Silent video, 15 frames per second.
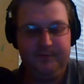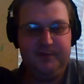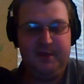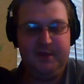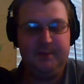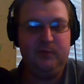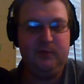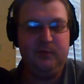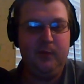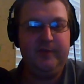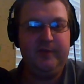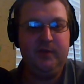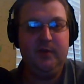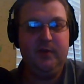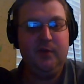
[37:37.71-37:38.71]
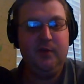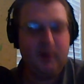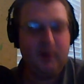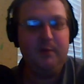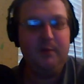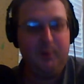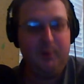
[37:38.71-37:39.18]
Jameis Winston, are
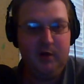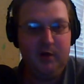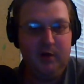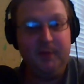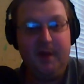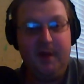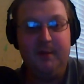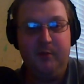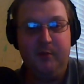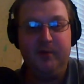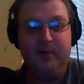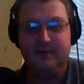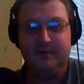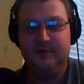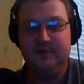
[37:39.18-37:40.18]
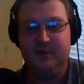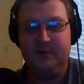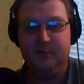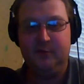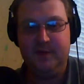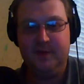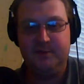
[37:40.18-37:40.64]
going to put up a lot of points.
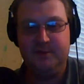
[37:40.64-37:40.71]
Famous